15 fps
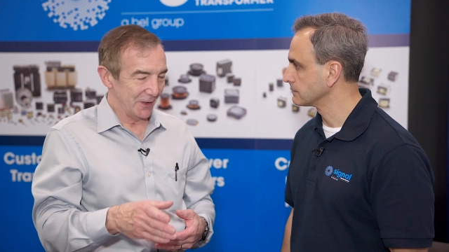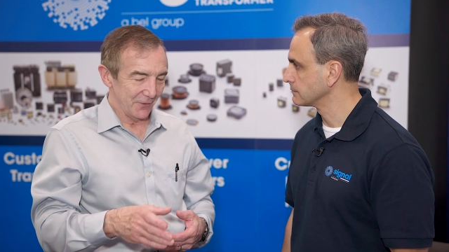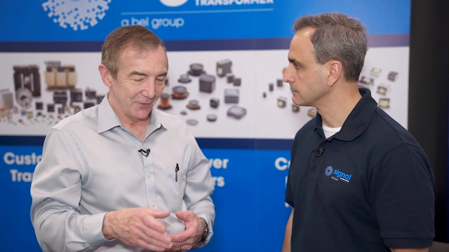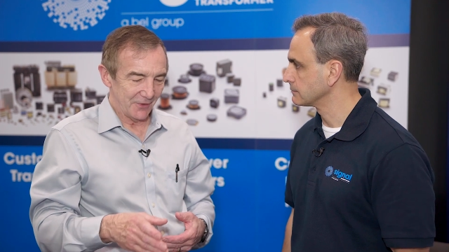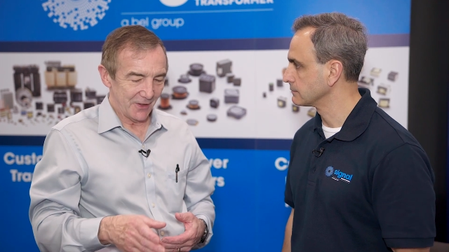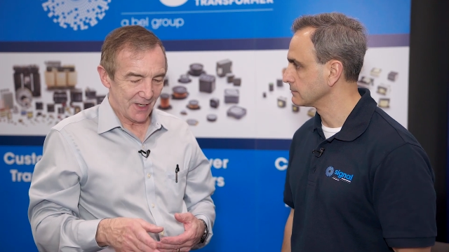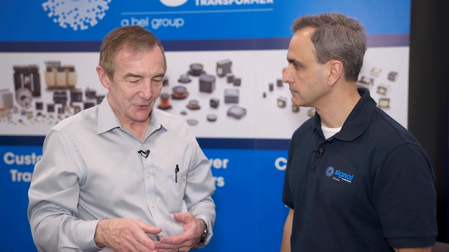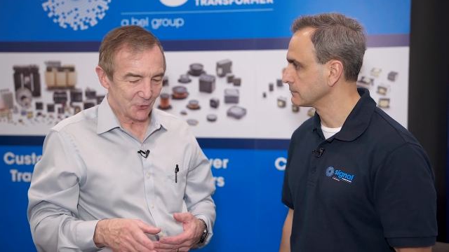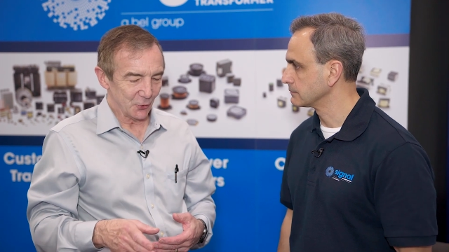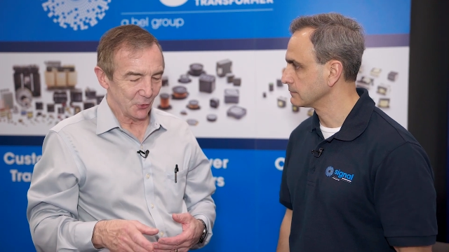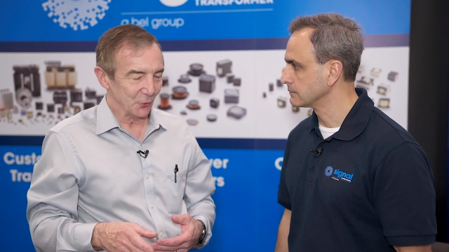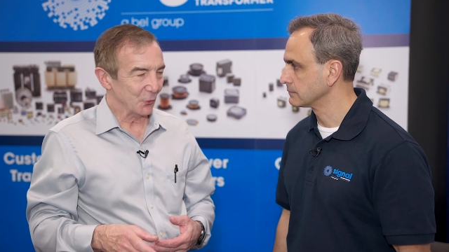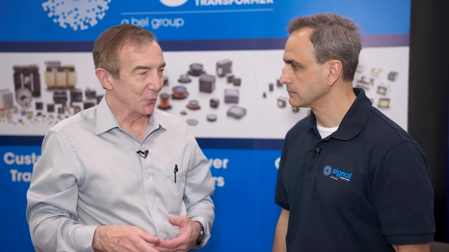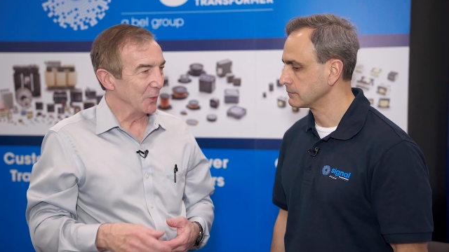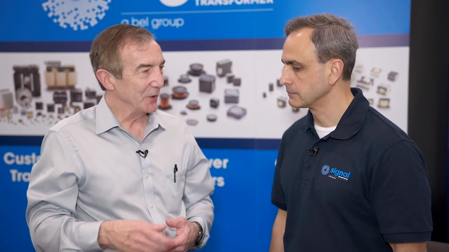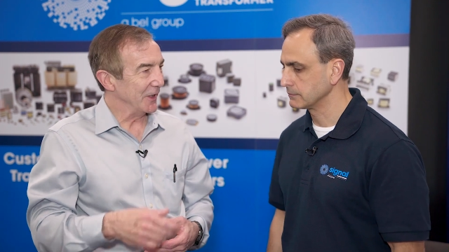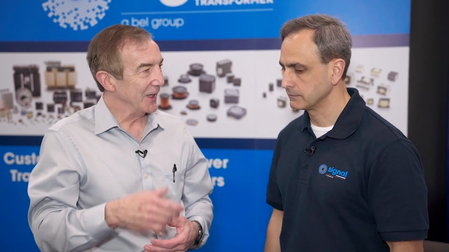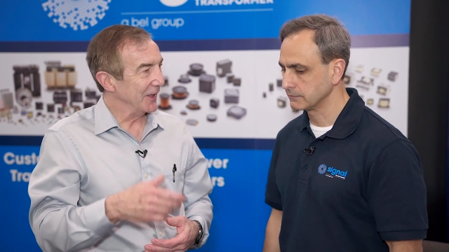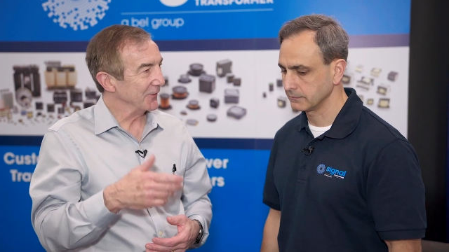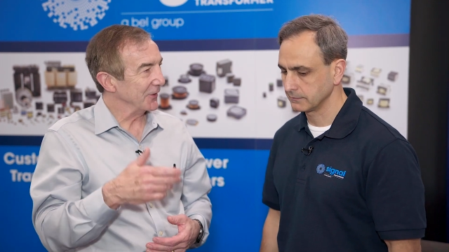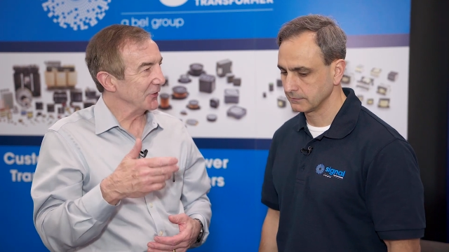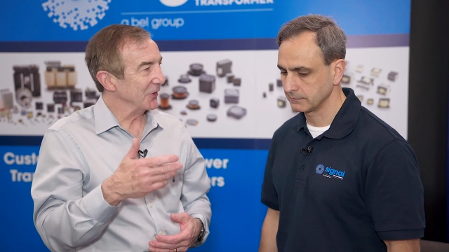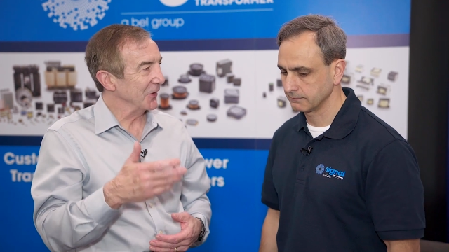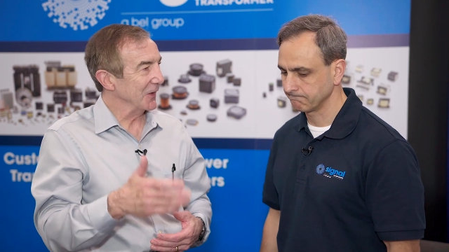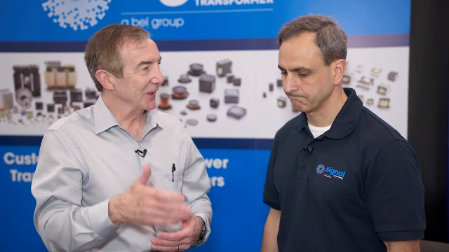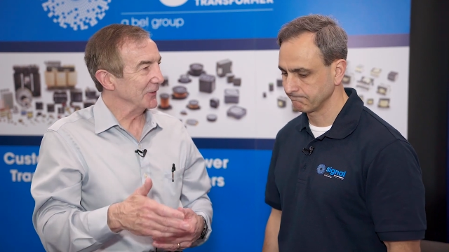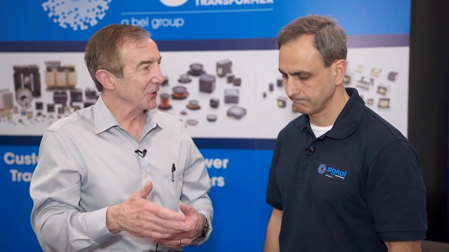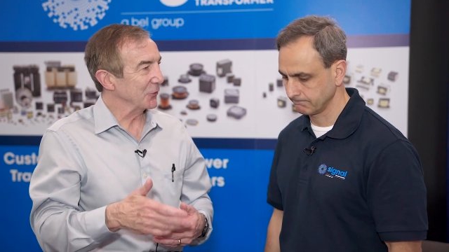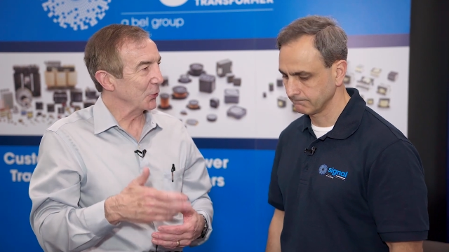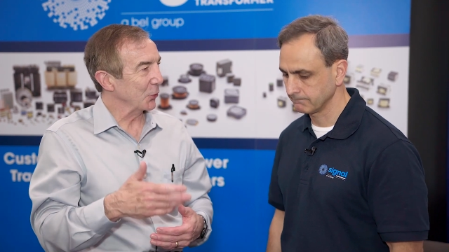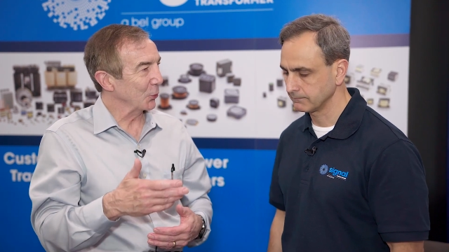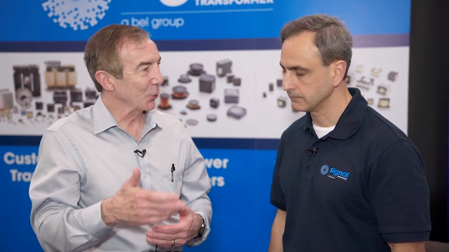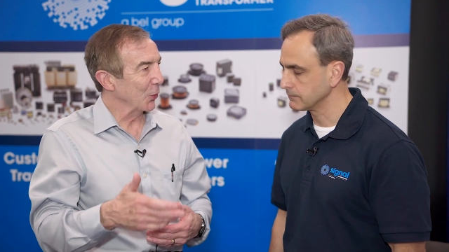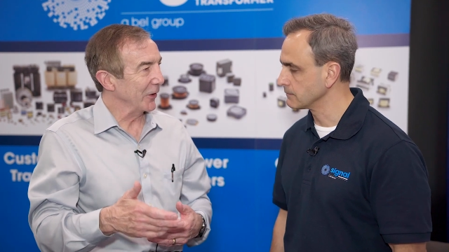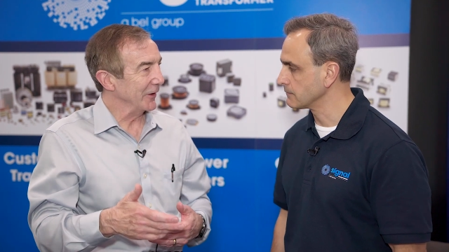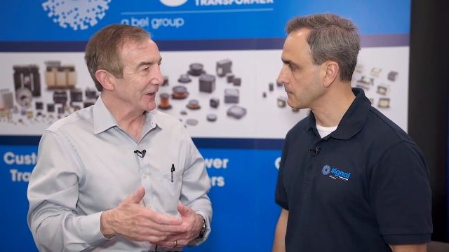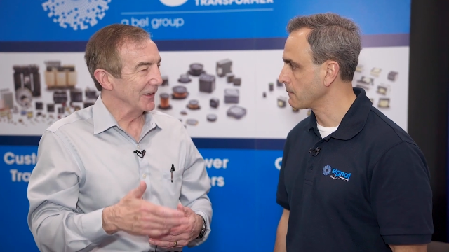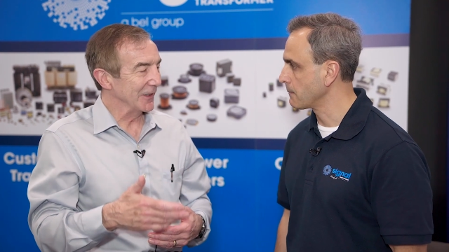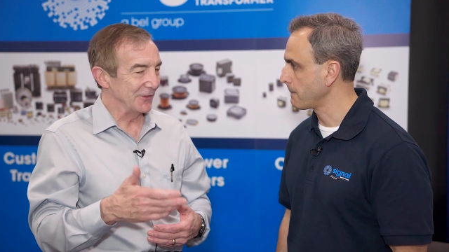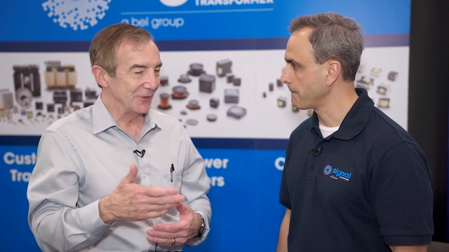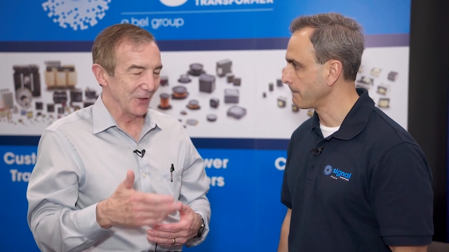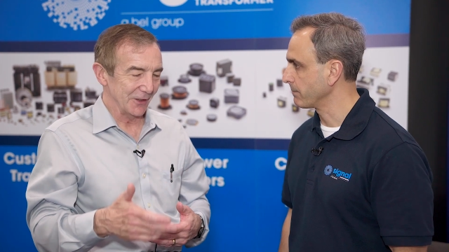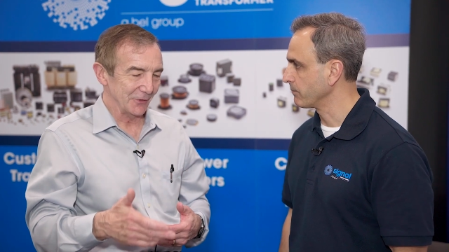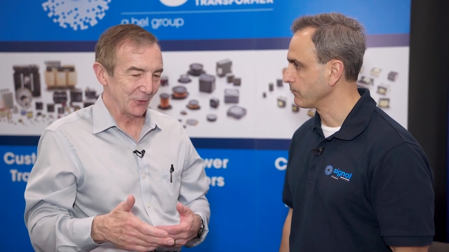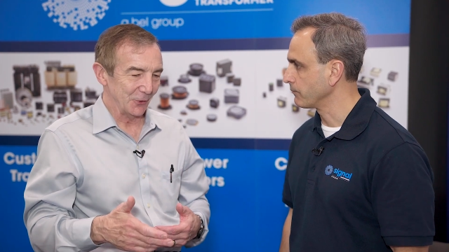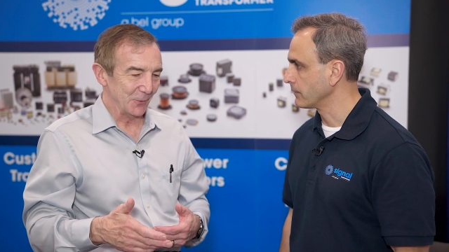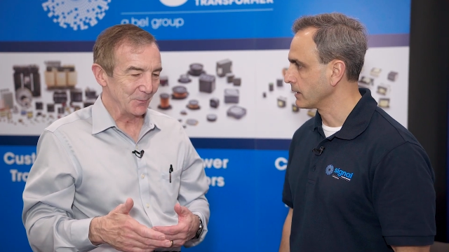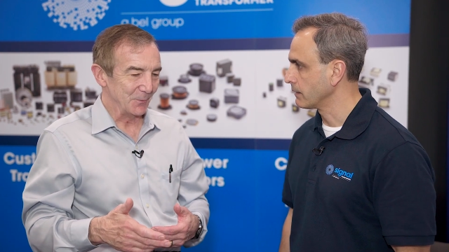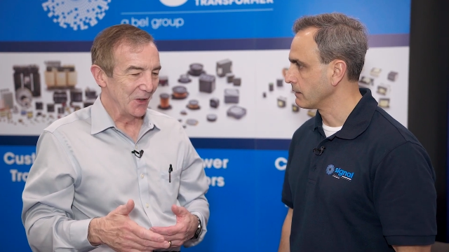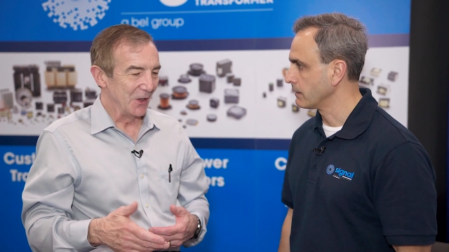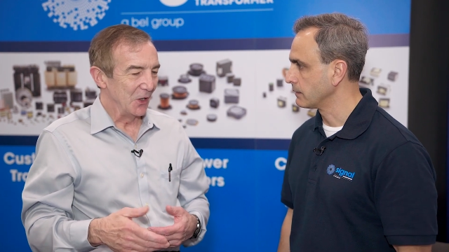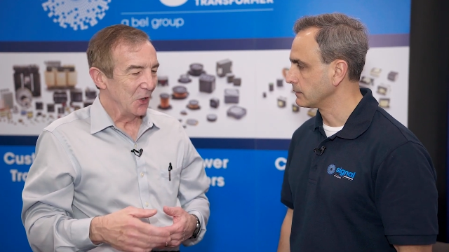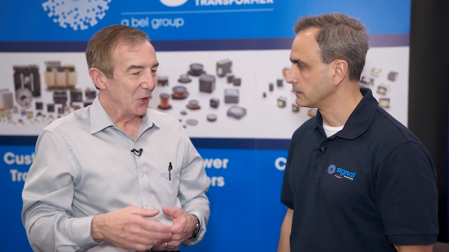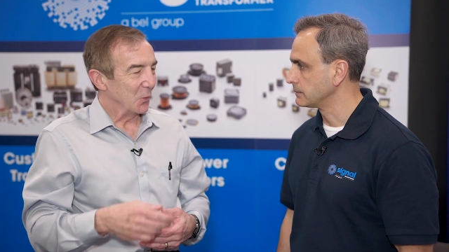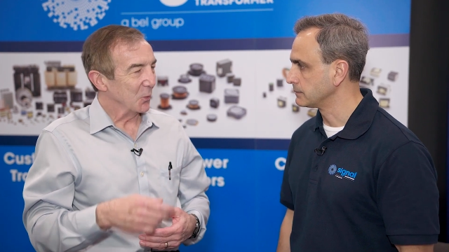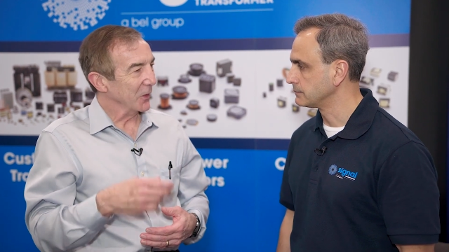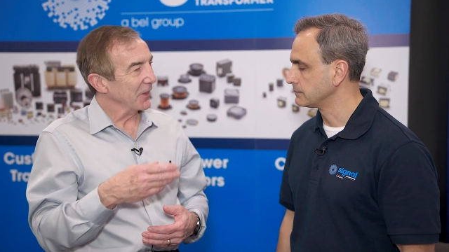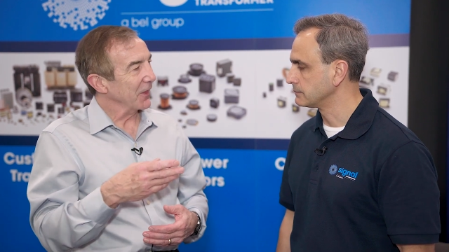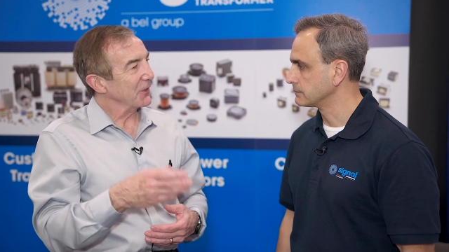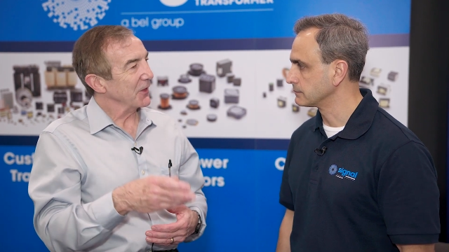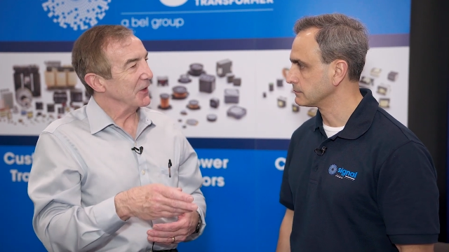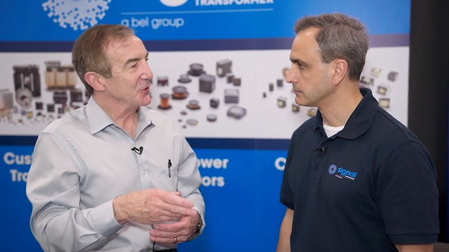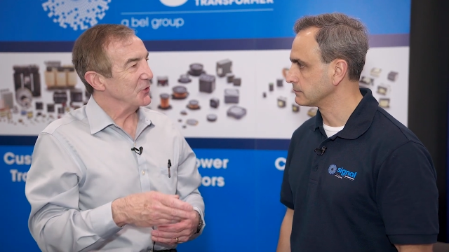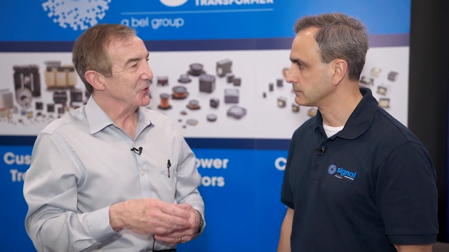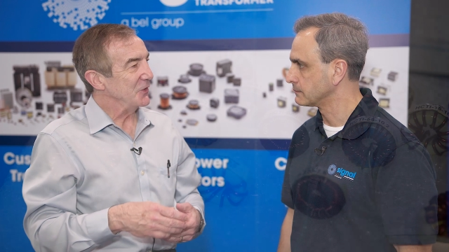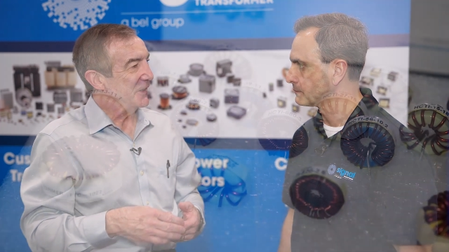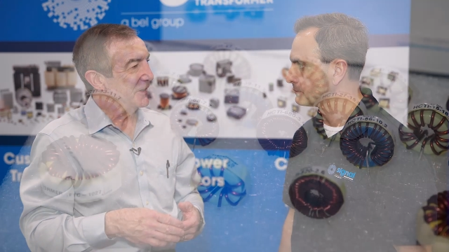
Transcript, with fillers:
Speaker 1: manufacturers. When you have to select a toroidal inductor, what are the things you